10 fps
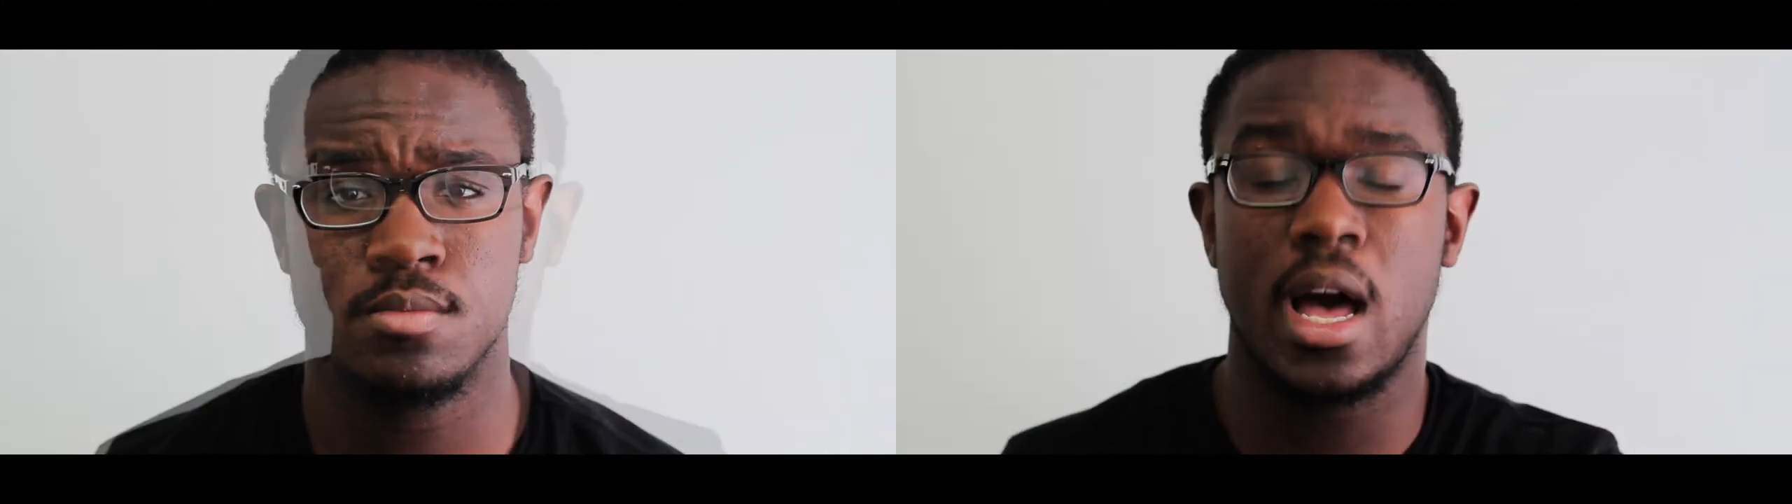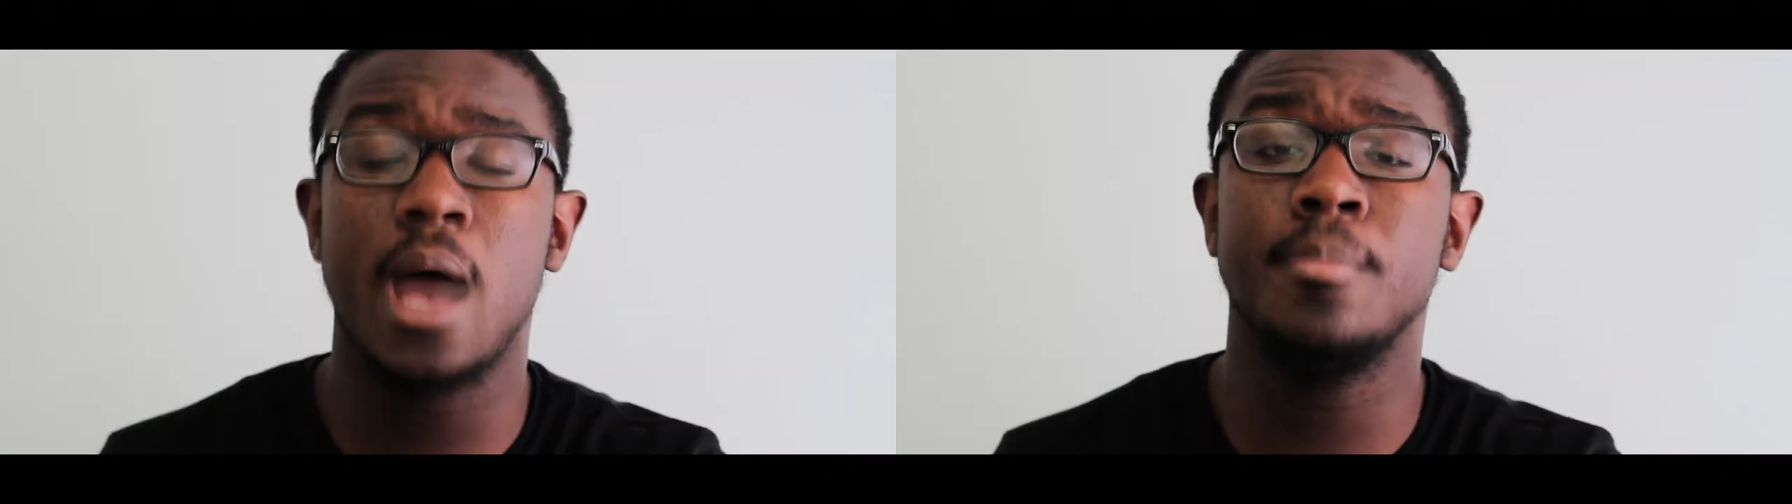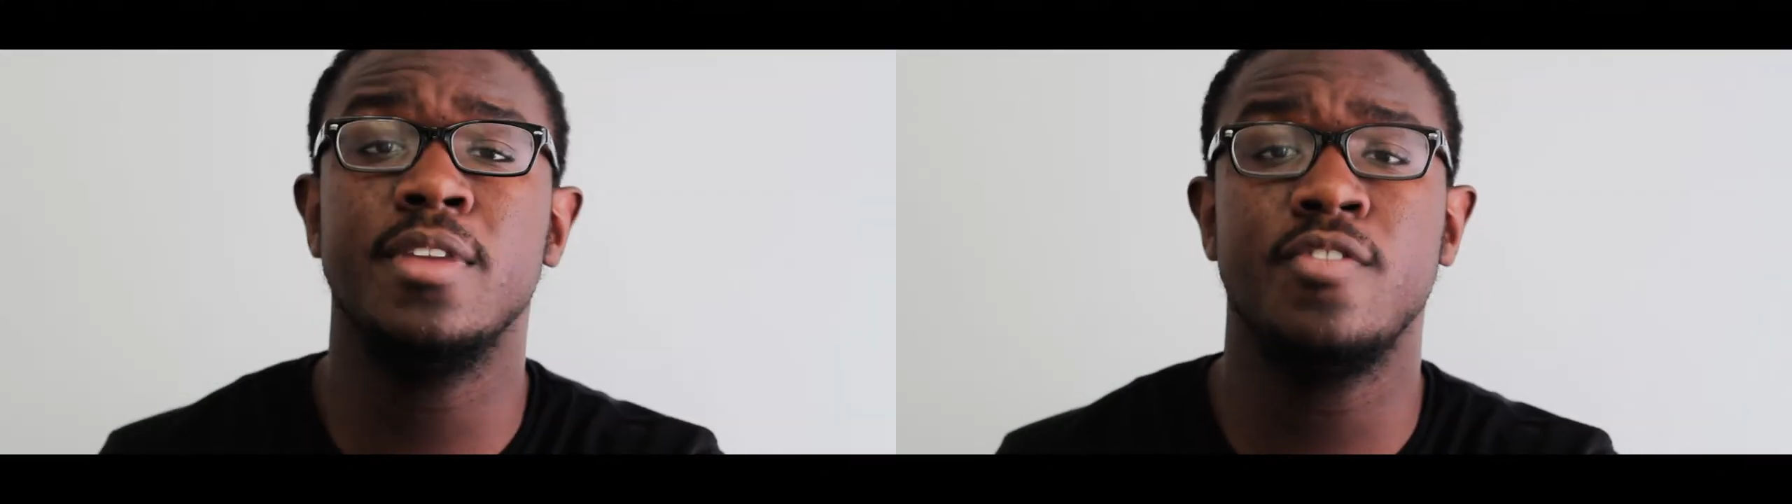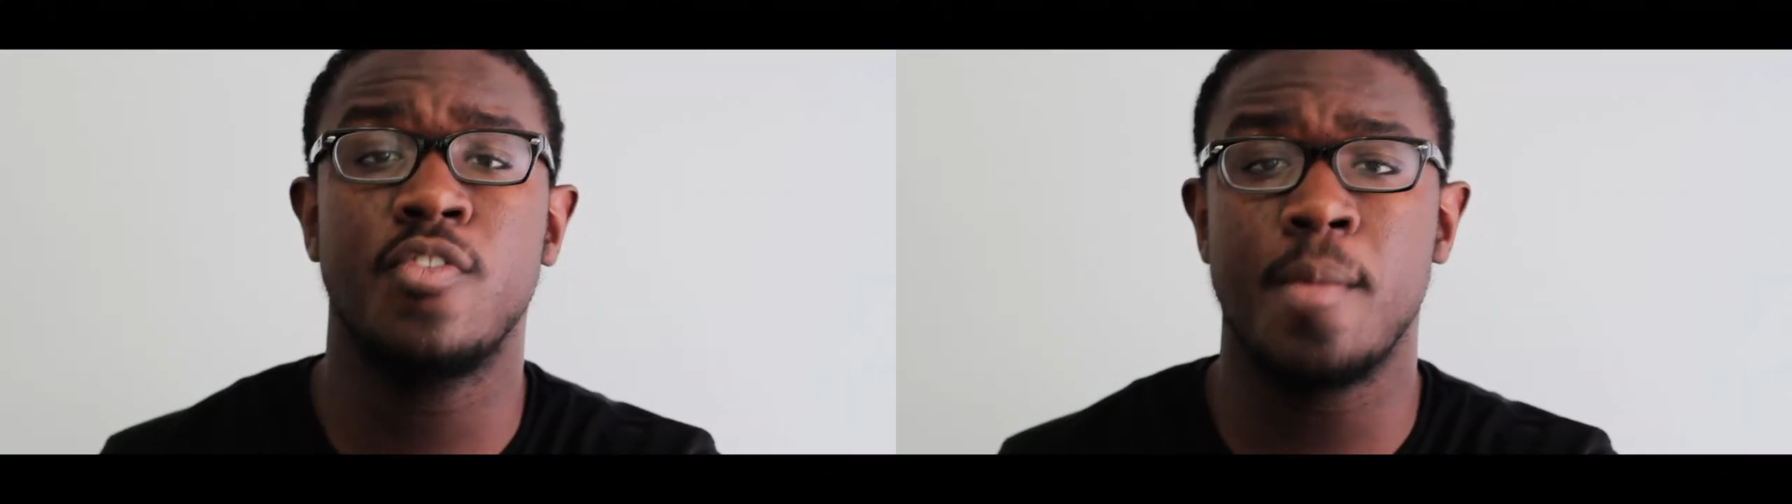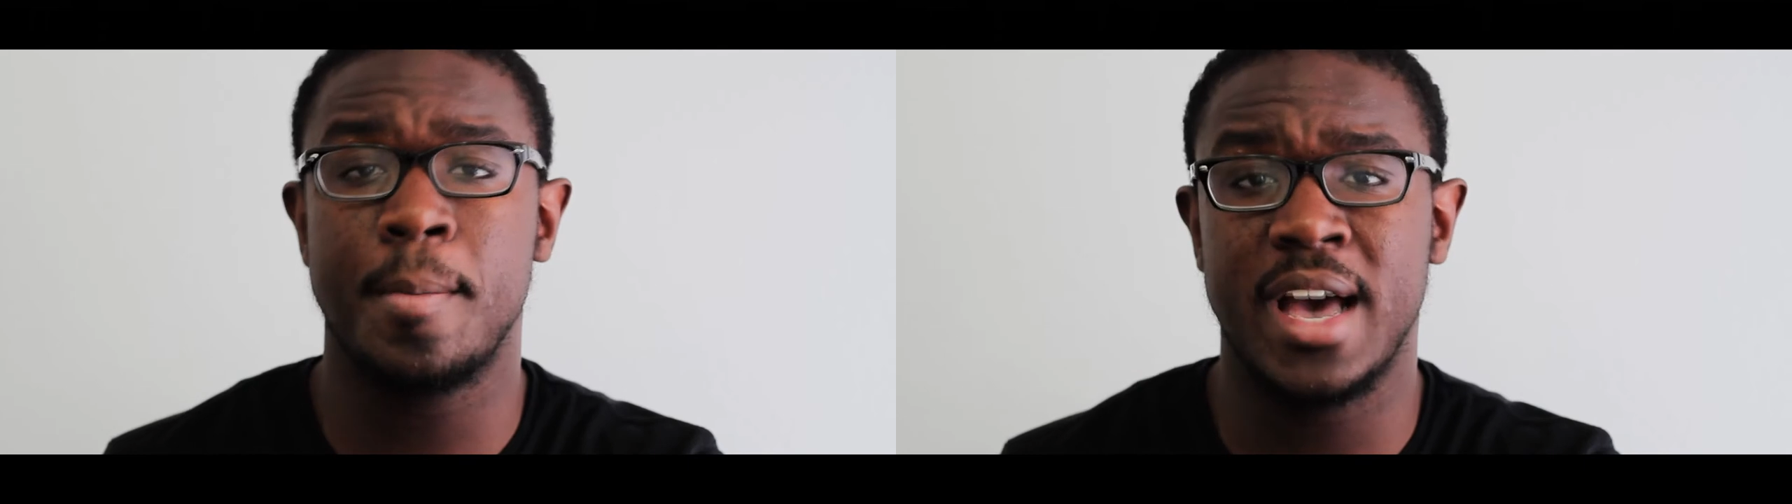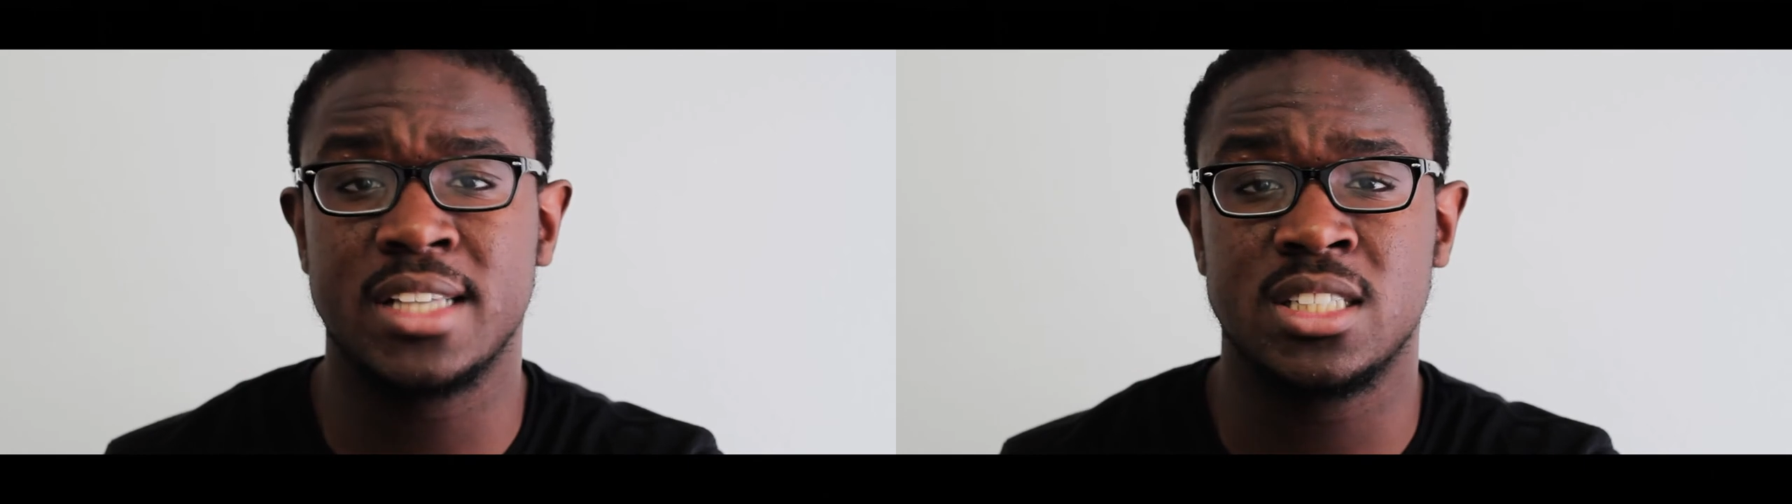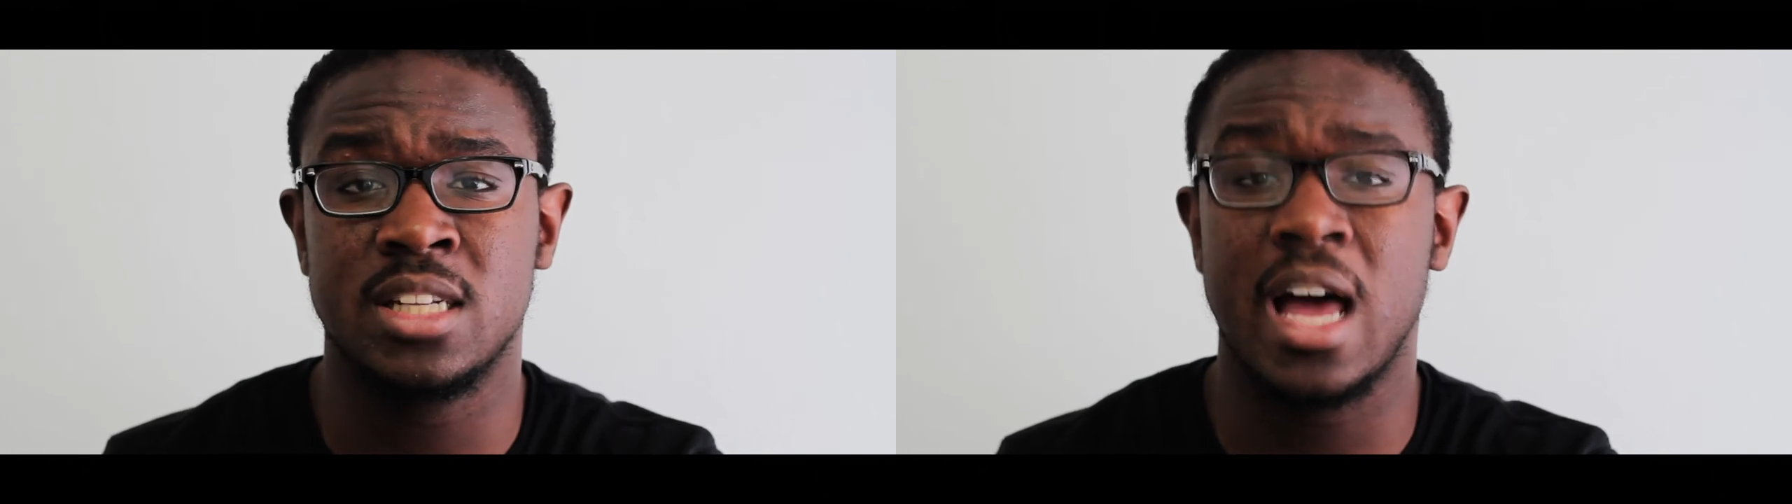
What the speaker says: I'm living for my passion.